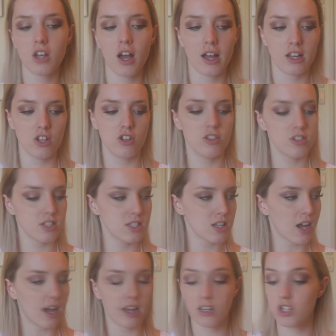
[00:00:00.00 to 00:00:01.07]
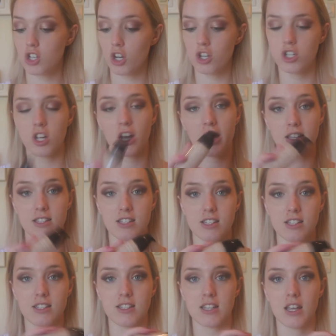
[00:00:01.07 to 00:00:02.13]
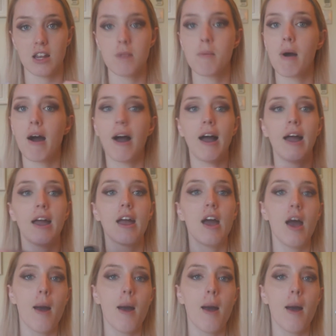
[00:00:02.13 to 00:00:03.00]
I showed you guys this in my